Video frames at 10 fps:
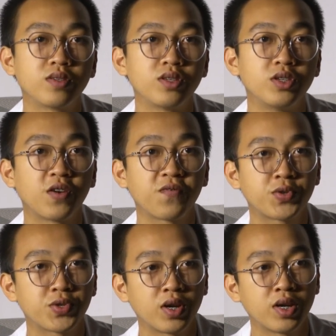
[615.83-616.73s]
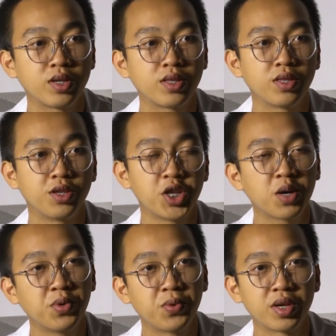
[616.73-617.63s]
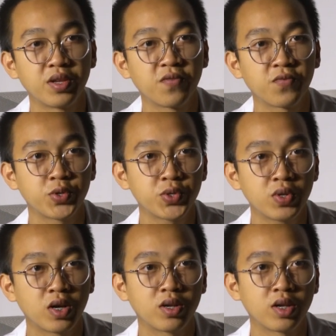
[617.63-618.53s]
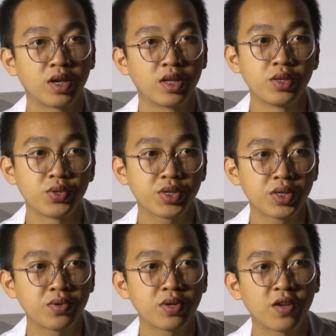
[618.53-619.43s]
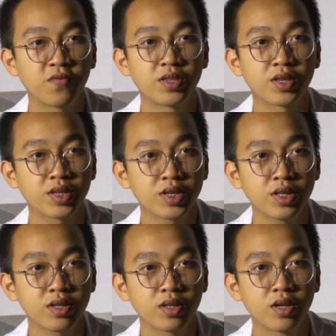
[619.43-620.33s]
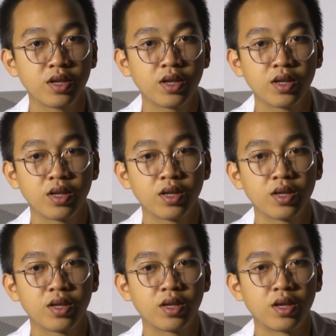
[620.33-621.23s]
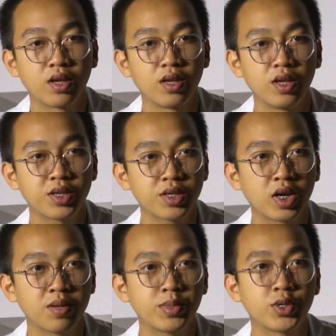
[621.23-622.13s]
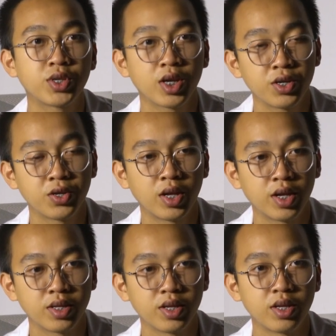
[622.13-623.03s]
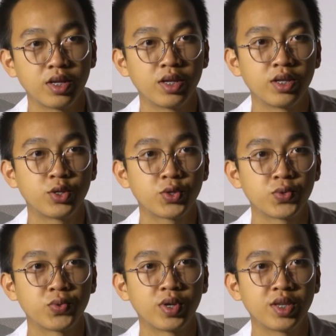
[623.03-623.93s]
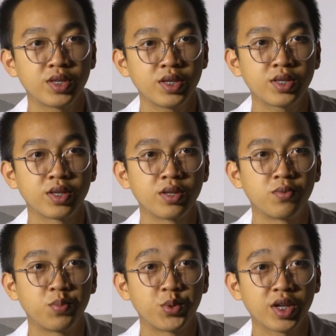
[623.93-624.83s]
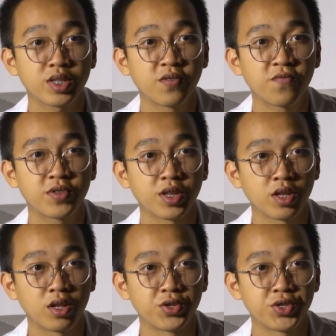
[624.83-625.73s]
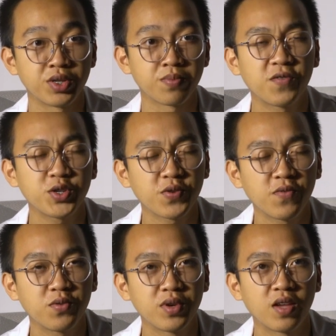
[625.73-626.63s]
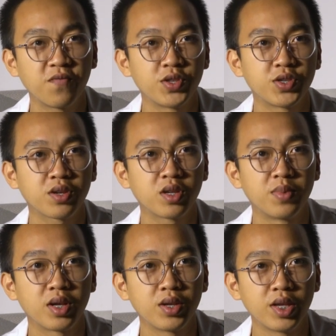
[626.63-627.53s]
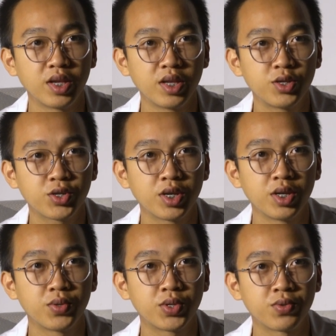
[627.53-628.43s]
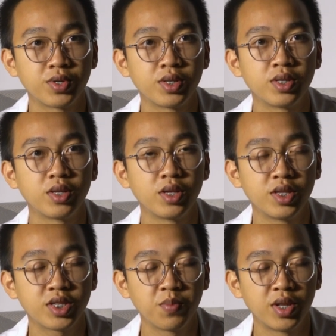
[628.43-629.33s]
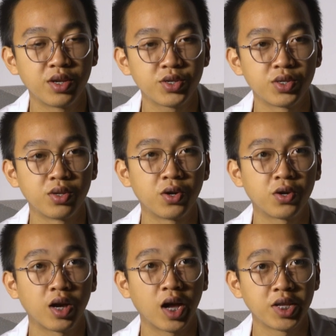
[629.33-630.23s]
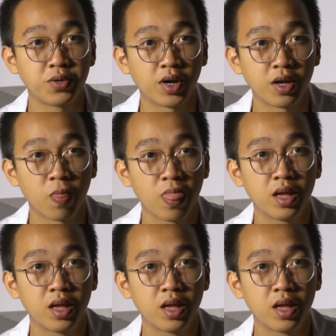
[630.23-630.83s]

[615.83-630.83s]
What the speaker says: you have tried the normal way for too long and you still haven't succeeded, it's time to turn your head into assisted reproductive technology. First of all, we have to talk about intrauterine insemination or IUI.